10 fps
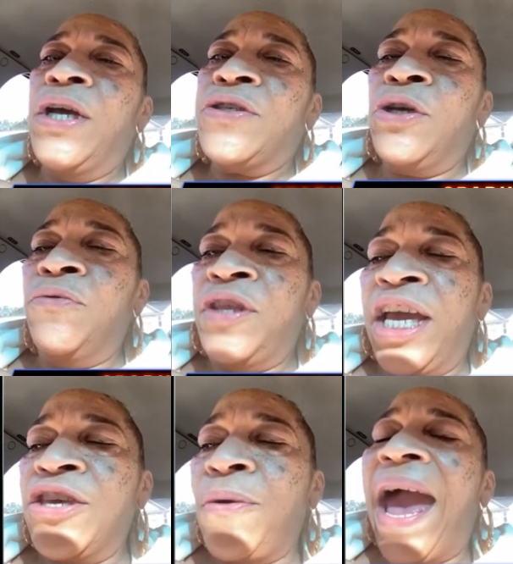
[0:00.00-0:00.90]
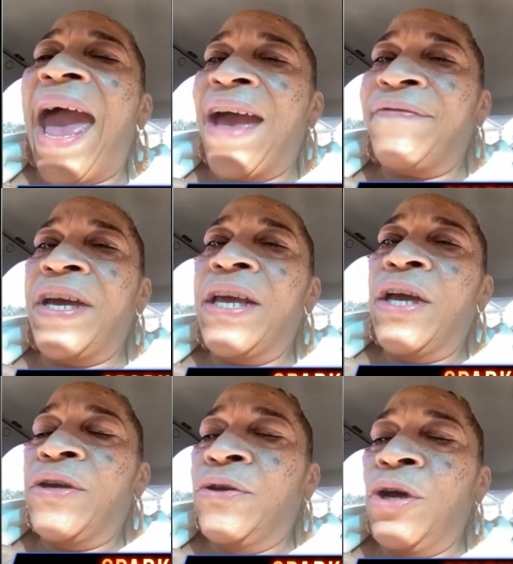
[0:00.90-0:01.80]
So there you have it,
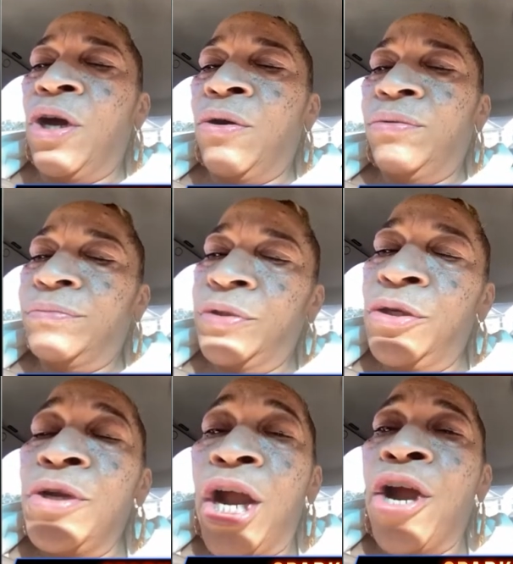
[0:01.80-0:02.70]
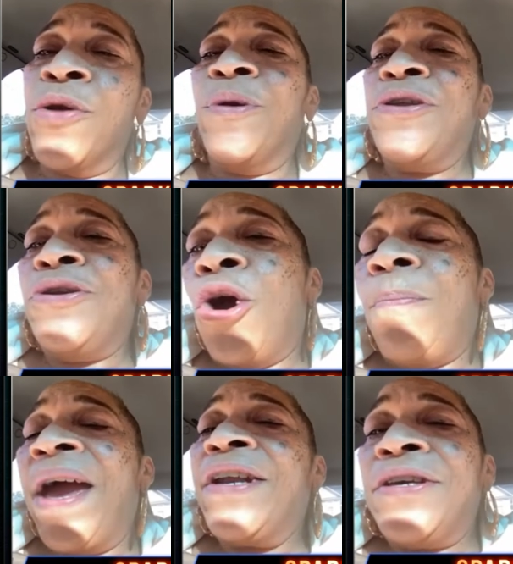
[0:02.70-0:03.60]
you know. You learn. When you
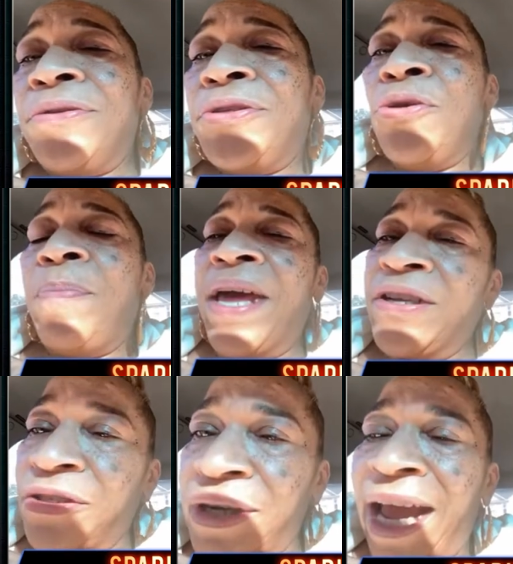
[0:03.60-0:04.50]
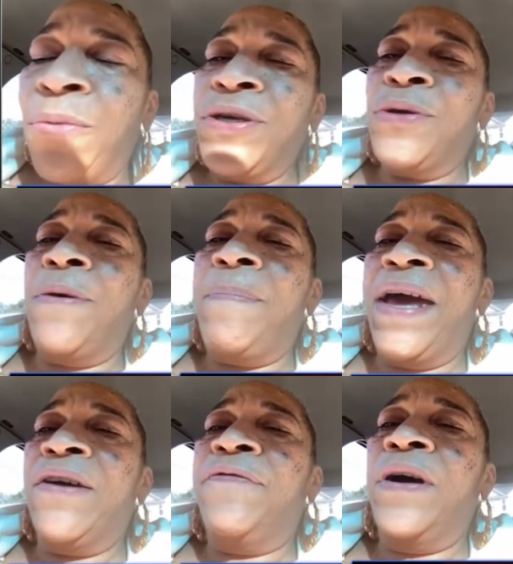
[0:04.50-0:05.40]
know better, you do better. So now we're doing
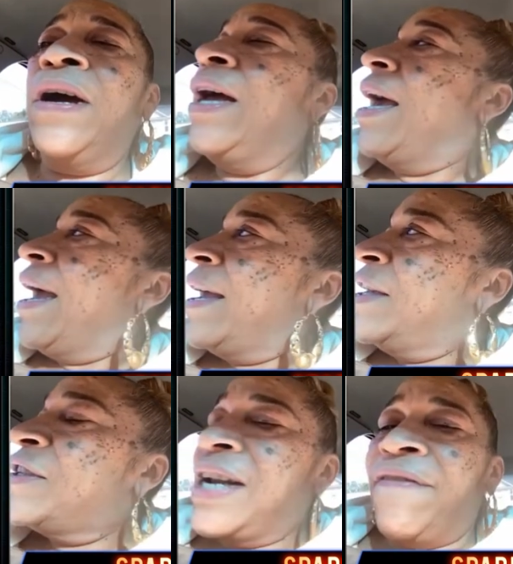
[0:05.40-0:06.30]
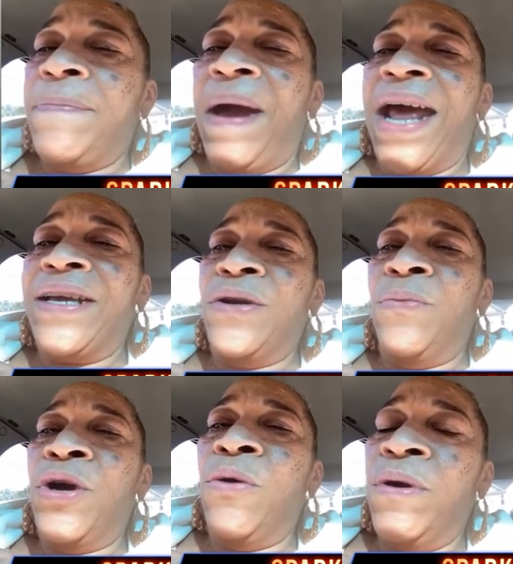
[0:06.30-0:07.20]
better for each and everybody in
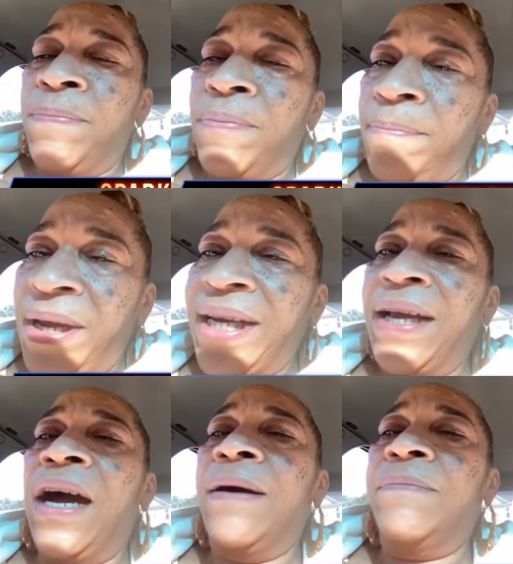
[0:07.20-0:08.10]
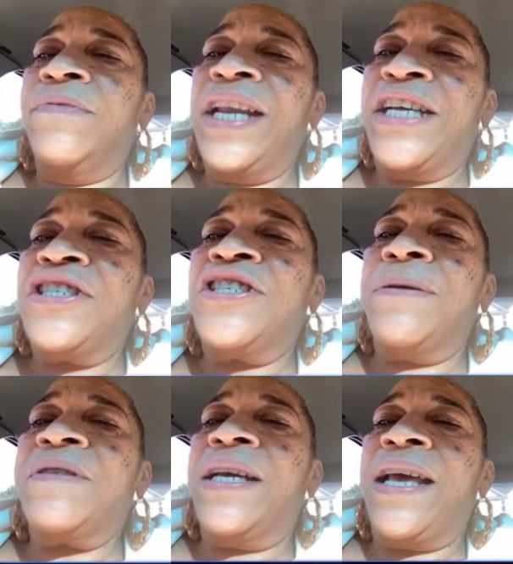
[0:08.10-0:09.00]
the world. We're mending
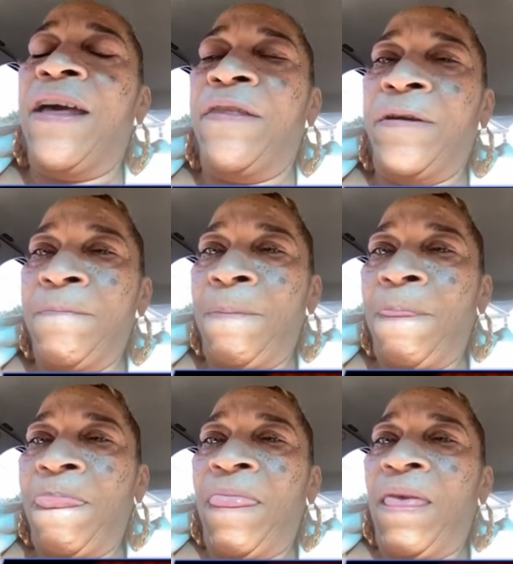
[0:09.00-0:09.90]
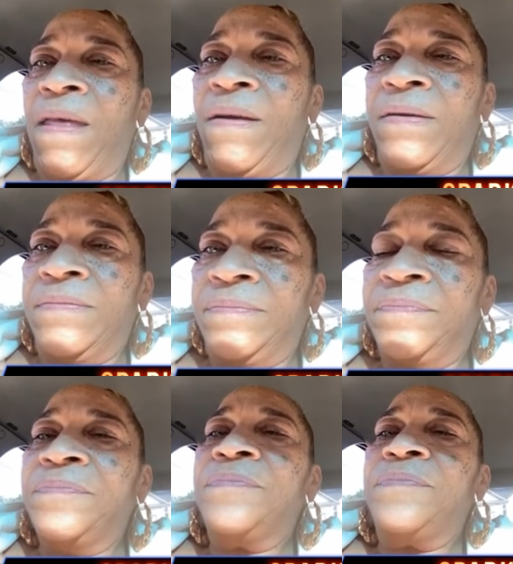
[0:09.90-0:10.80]
relationships together. Wow. And
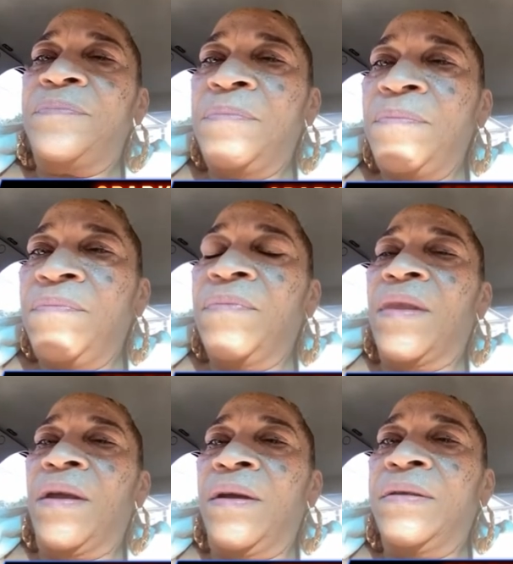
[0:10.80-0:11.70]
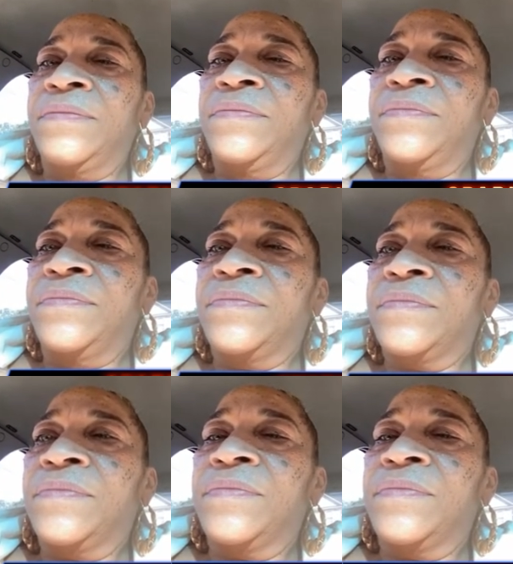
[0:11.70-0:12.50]
that's going to be great for us to see.